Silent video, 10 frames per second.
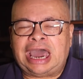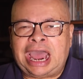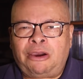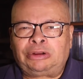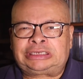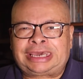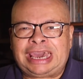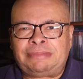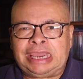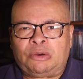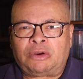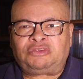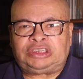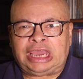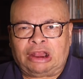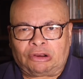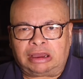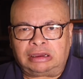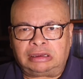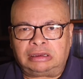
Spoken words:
Ours came here with terror.